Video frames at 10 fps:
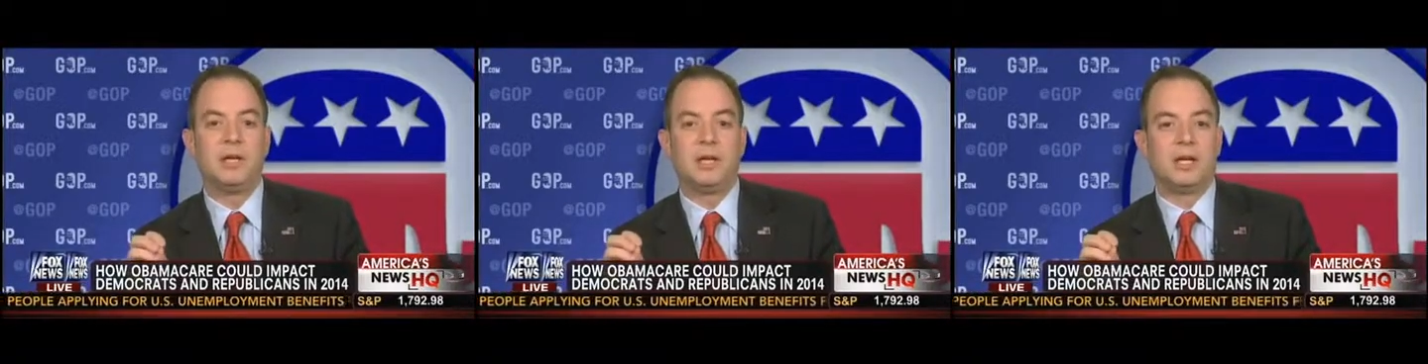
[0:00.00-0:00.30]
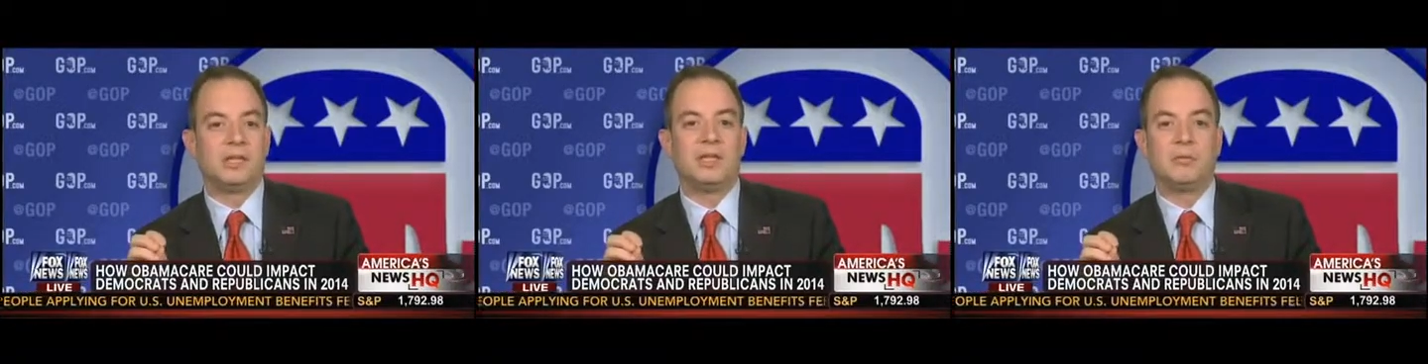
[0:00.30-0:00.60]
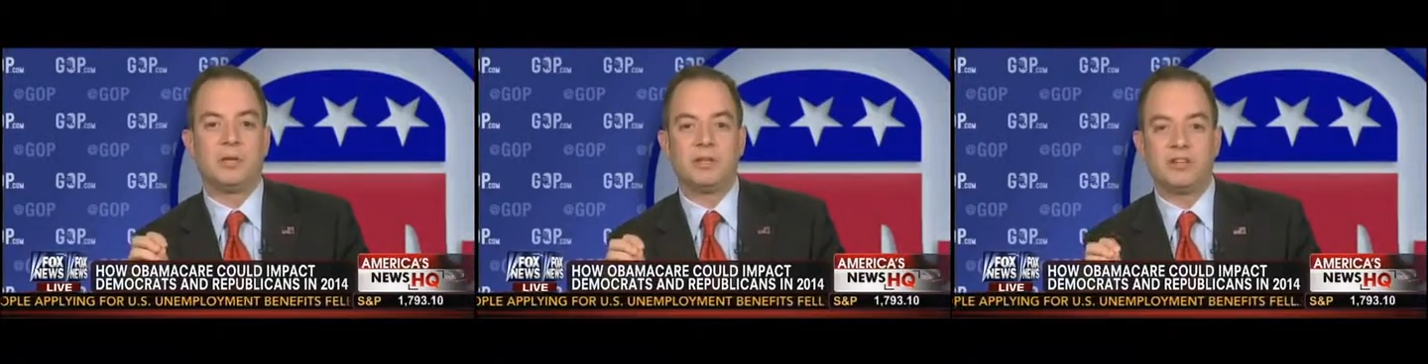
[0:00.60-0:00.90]
and they didn't
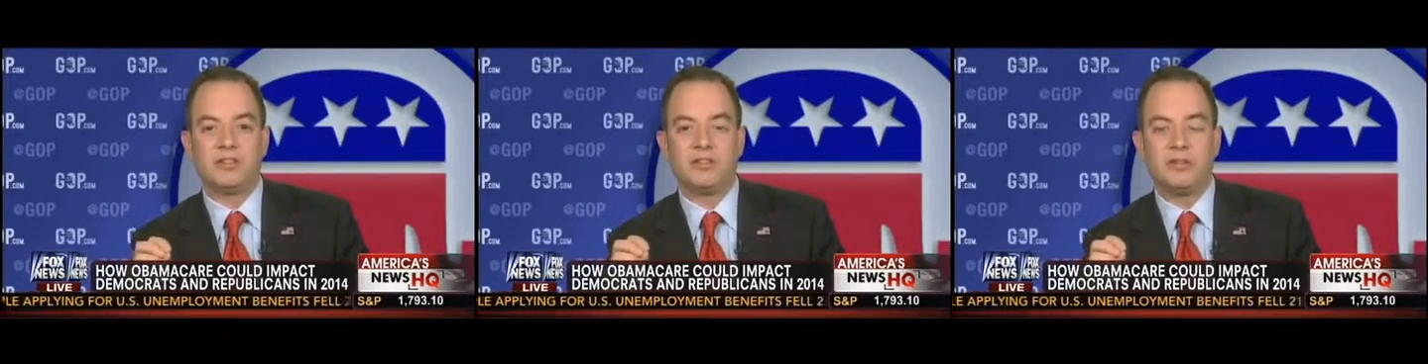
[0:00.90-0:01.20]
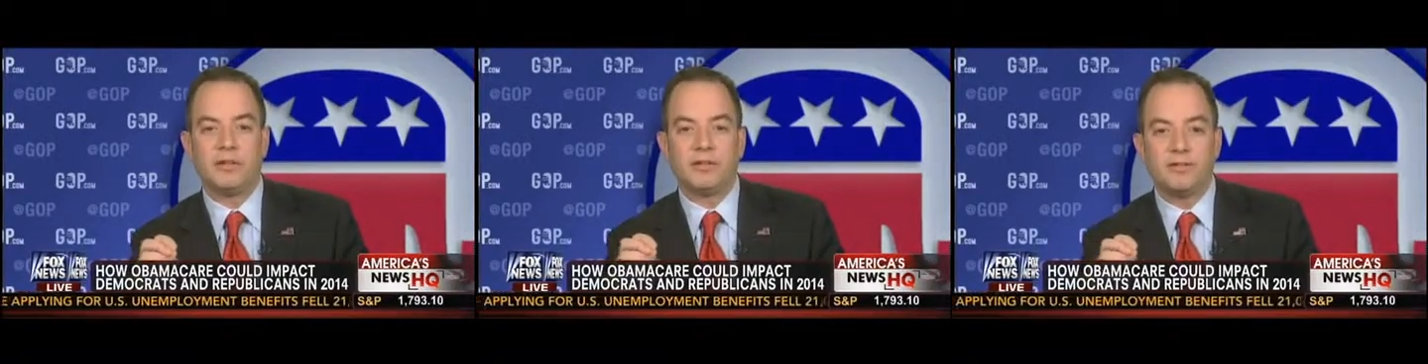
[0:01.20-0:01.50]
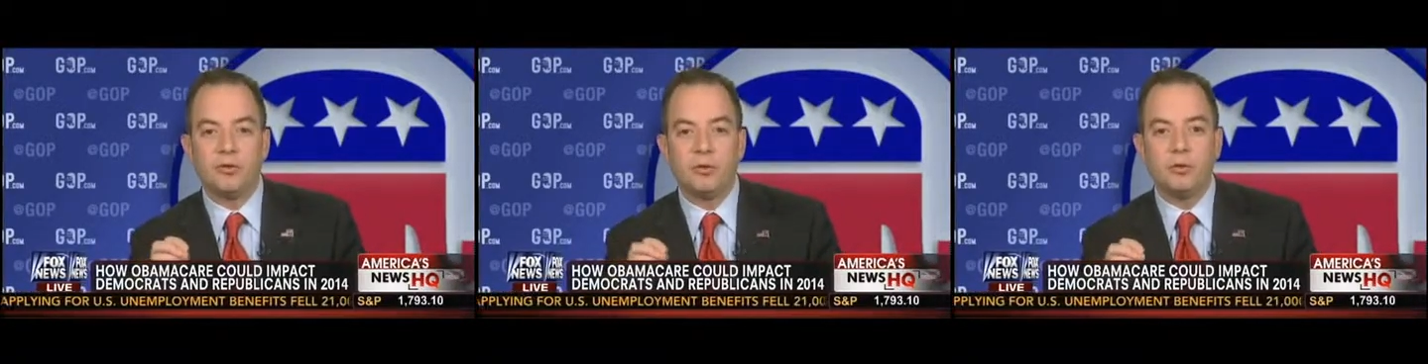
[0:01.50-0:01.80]
want to listen to the
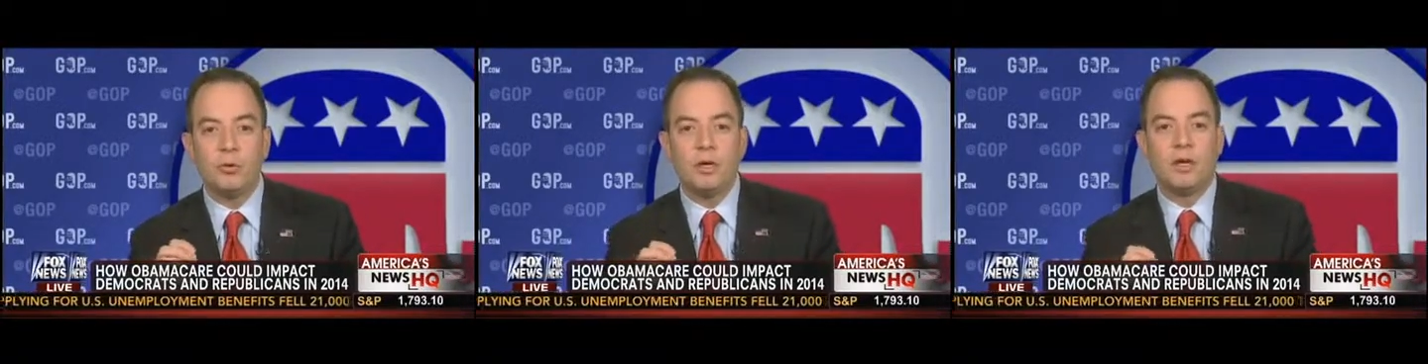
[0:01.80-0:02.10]
few